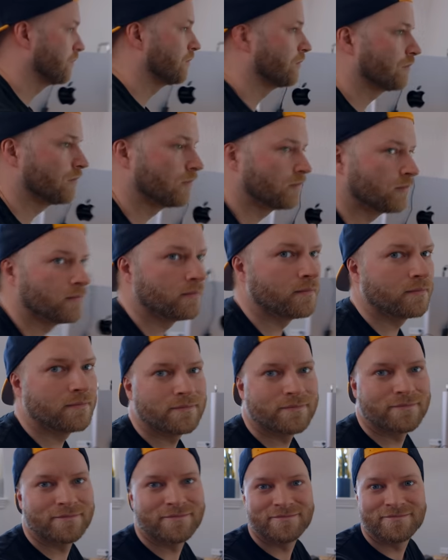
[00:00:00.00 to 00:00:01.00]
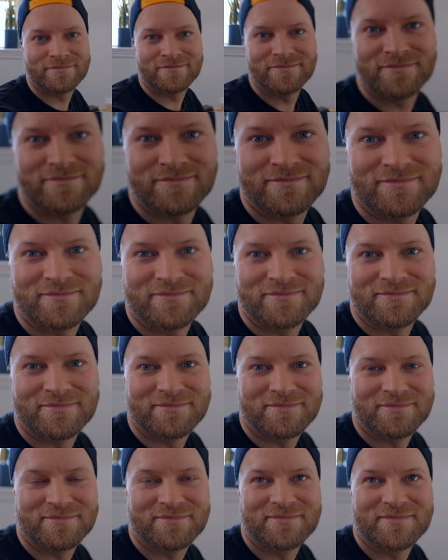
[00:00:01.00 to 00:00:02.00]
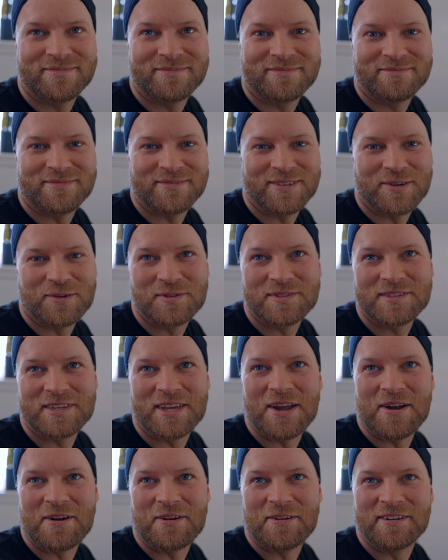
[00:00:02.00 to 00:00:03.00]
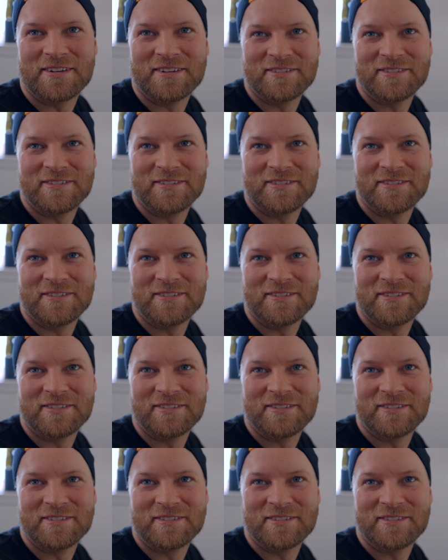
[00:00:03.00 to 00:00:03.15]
why didn't you start your channel right away? I was scared.